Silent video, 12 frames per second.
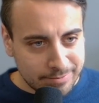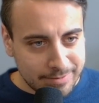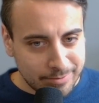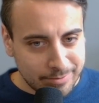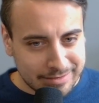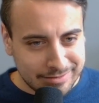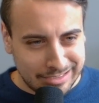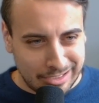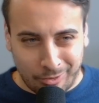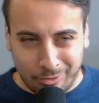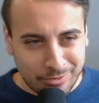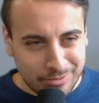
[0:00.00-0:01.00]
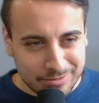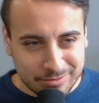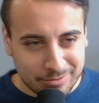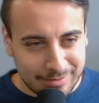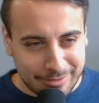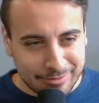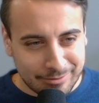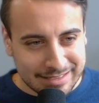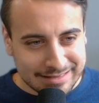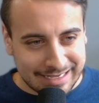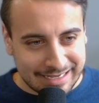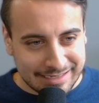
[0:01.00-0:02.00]
People are like, no, why would I
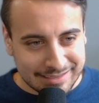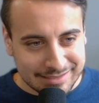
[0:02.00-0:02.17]
want that?